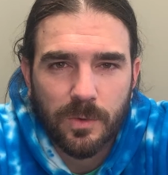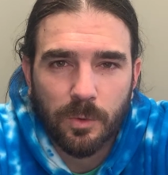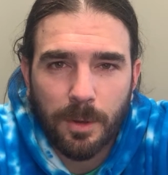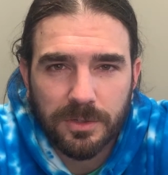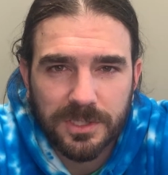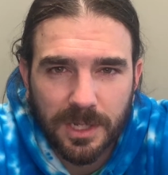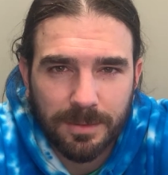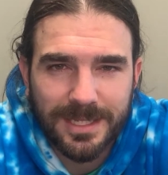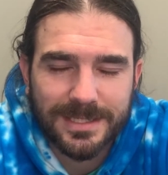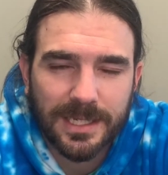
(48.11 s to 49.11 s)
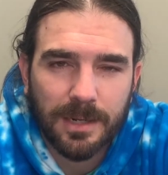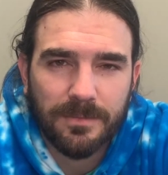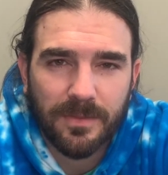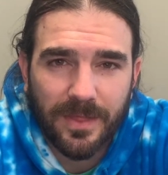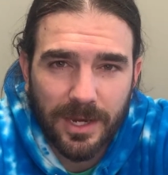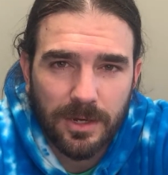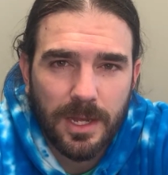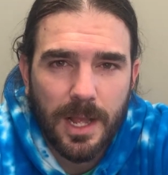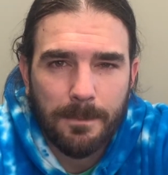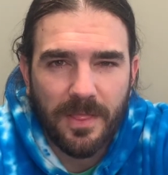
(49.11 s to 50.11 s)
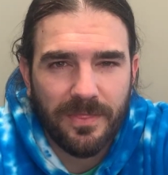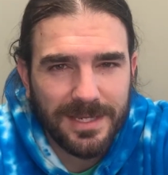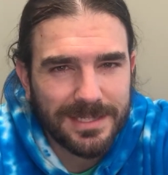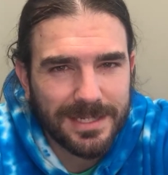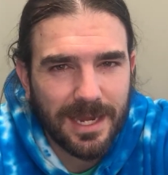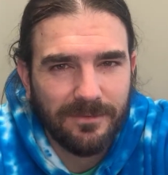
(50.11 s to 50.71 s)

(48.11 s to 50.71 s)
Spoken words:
We'll post the complete setup there, but this is kind